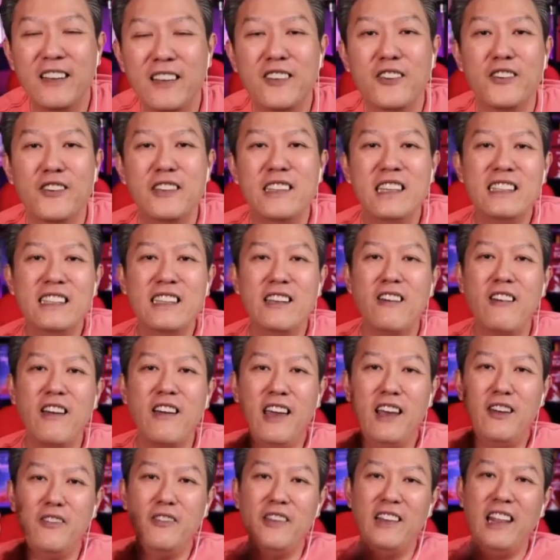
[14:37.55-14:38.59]
notice they all
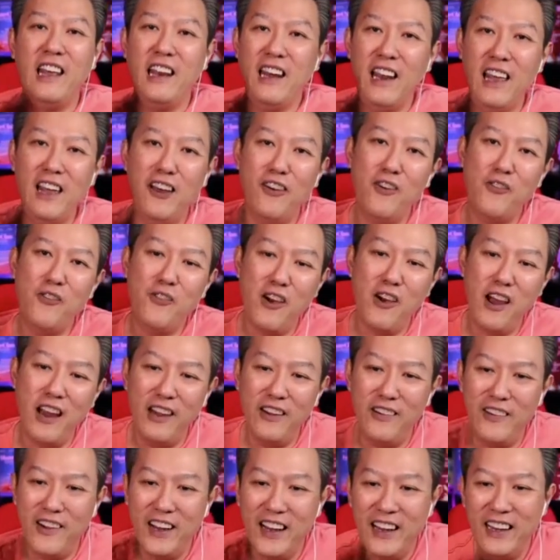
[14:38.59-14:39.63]
end with an ly,
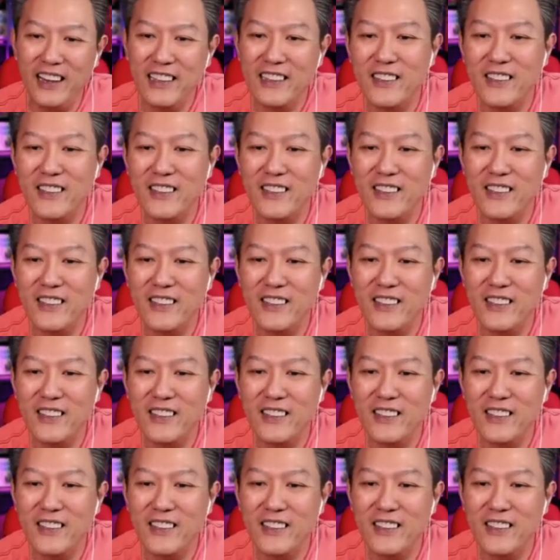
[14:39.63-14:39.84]
right?